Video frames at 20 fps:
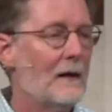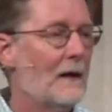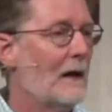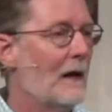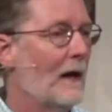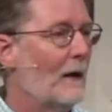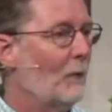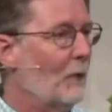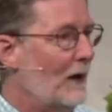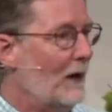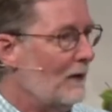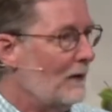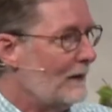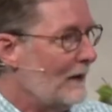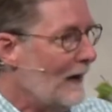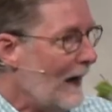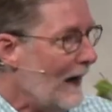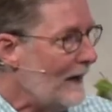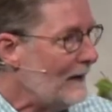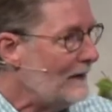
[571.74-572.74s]
Well,
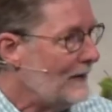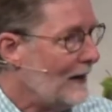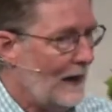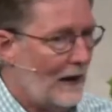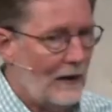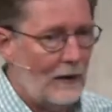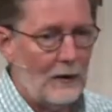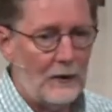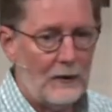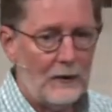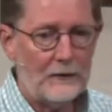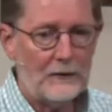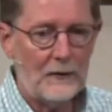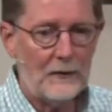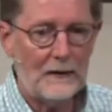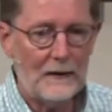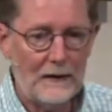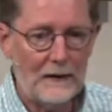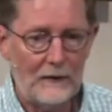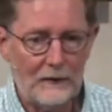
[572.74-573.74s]
God tells
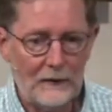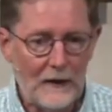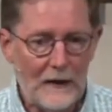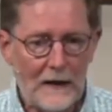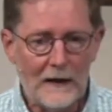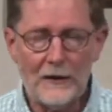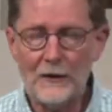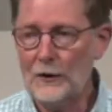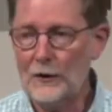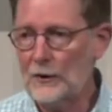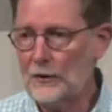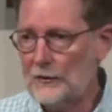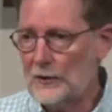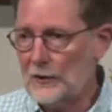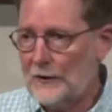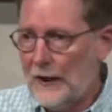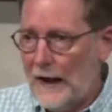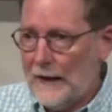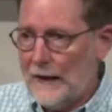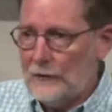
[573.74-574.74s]
Ezekiel to
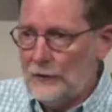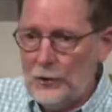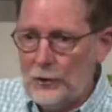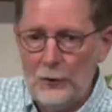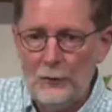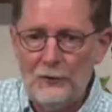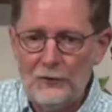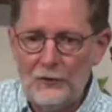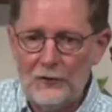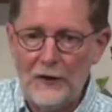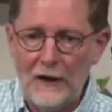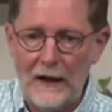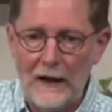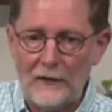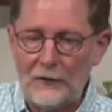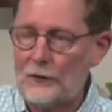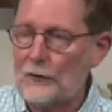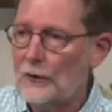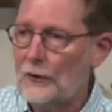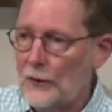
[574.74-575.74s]
take two
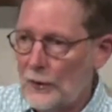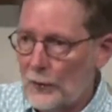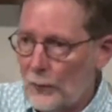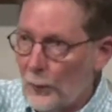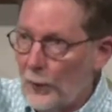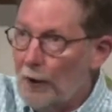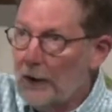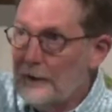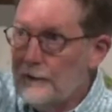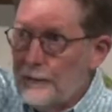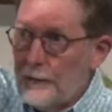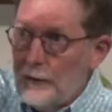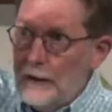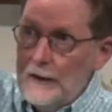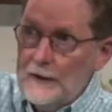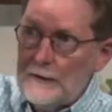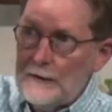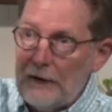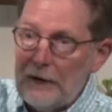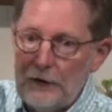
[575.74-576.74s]
sticks, one for each
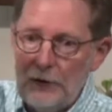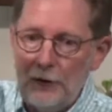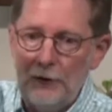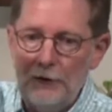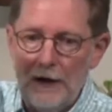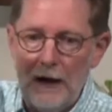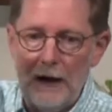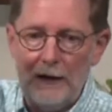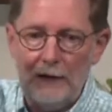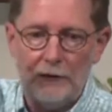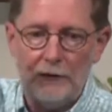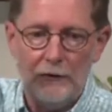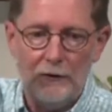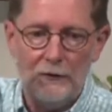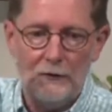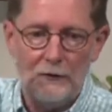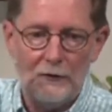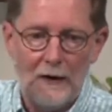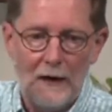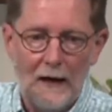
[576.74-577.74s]
of the two
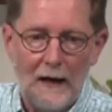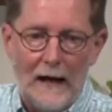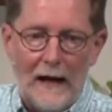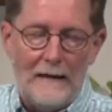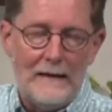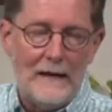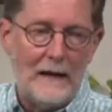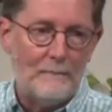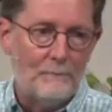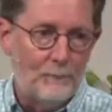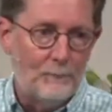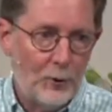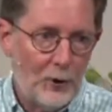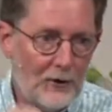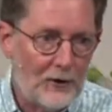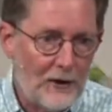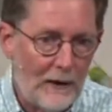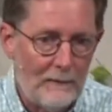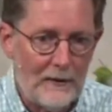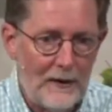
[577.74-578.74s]
nations, and then put
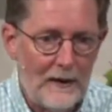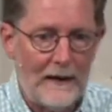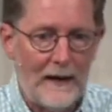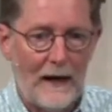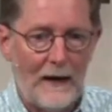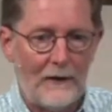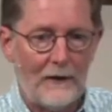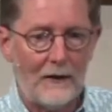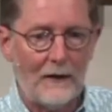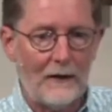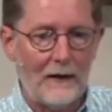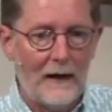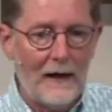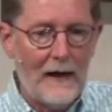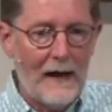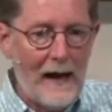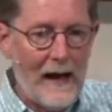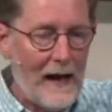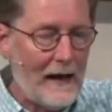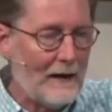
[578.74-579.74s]
them together
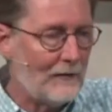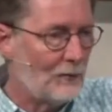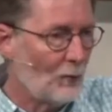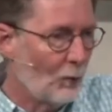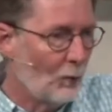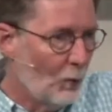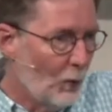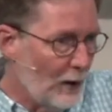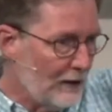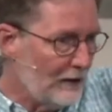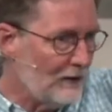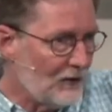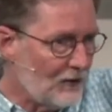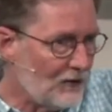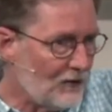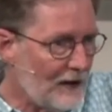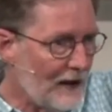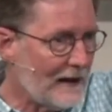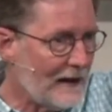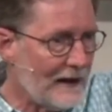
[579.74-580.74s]
as one
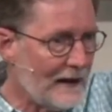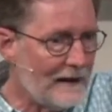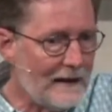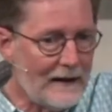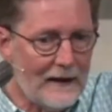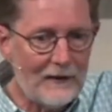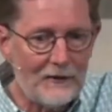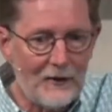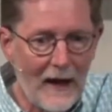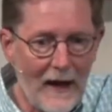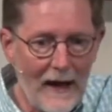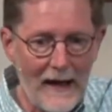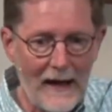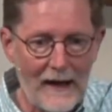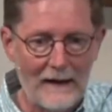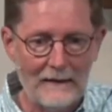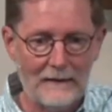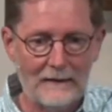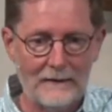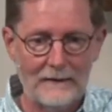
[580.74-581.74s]
stick in his
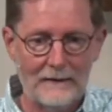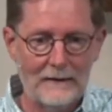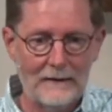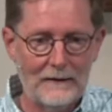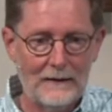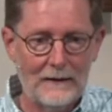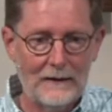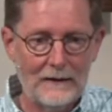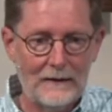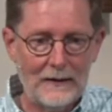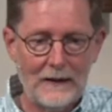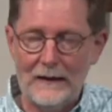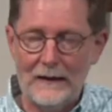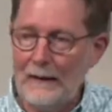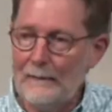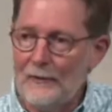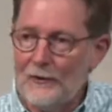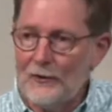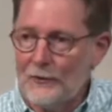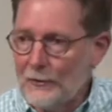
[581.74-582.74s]
hand to
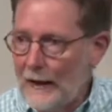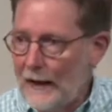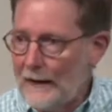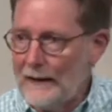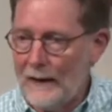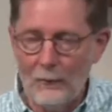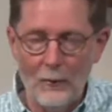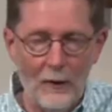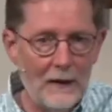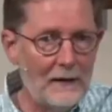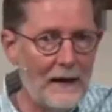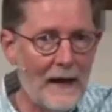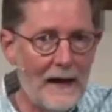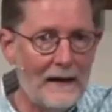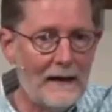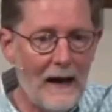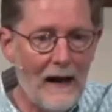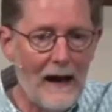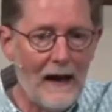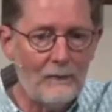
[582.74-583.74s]
demonstrate that one day
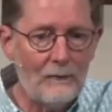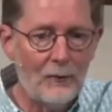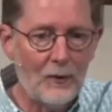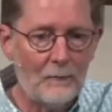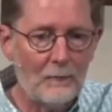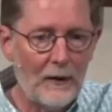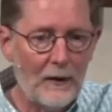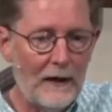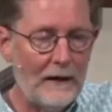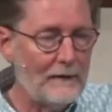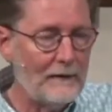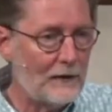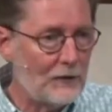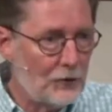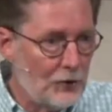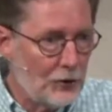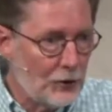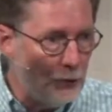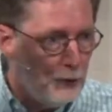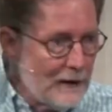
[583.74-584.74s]
God will bring the
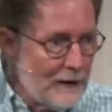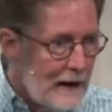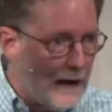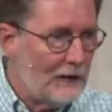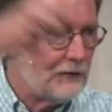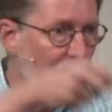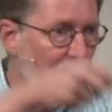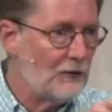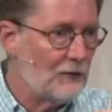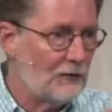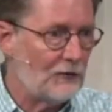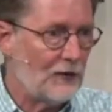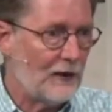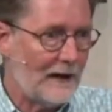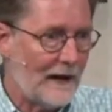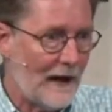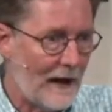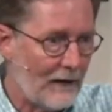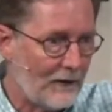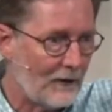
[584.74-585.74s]
two nations
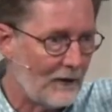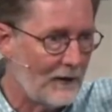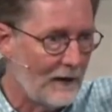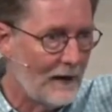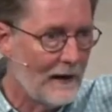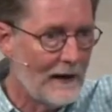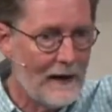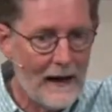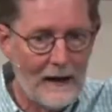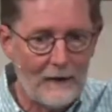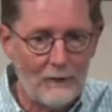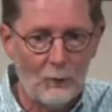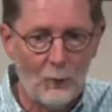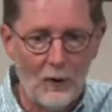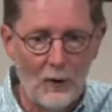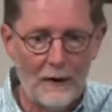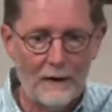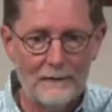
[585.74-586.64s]
together as one.